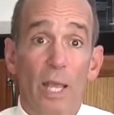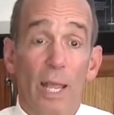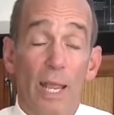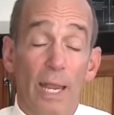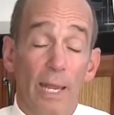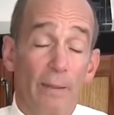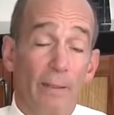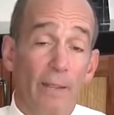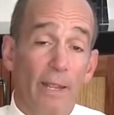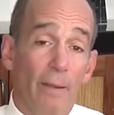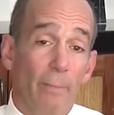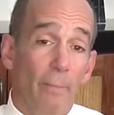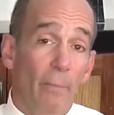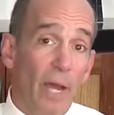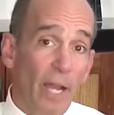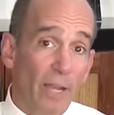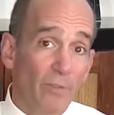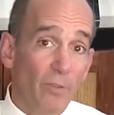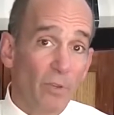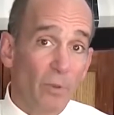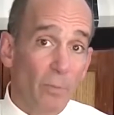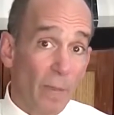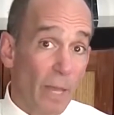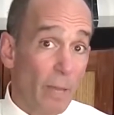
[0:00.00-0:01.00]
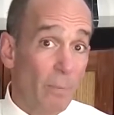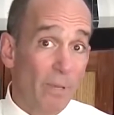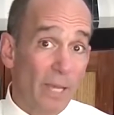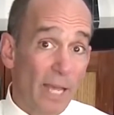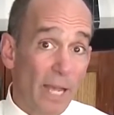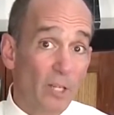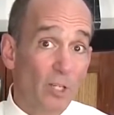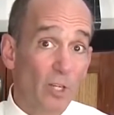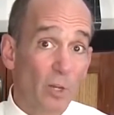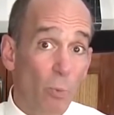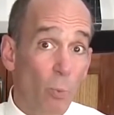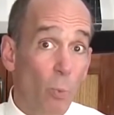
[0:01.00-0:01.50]
And in my view,
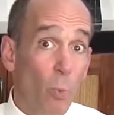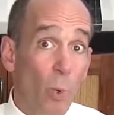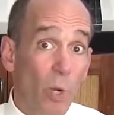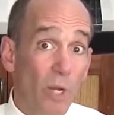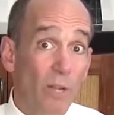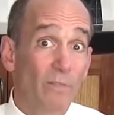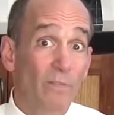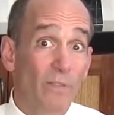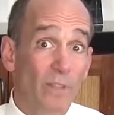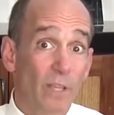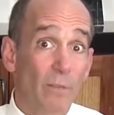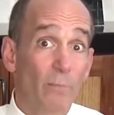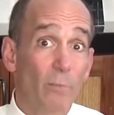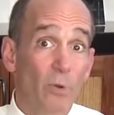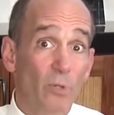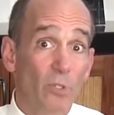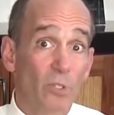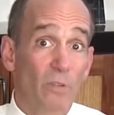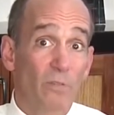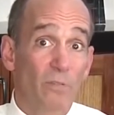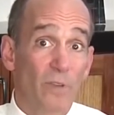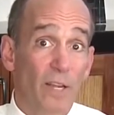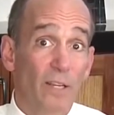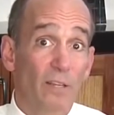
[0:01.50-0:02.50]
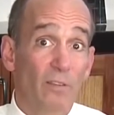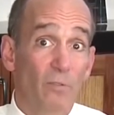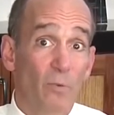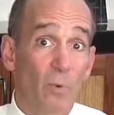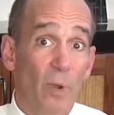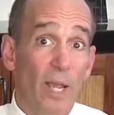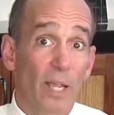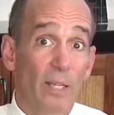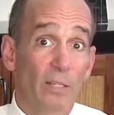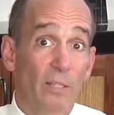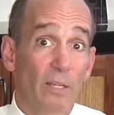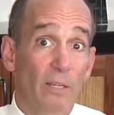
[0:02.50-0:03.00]
maybe actually one of the most effective
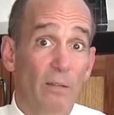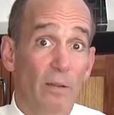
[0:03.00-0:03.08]
ways,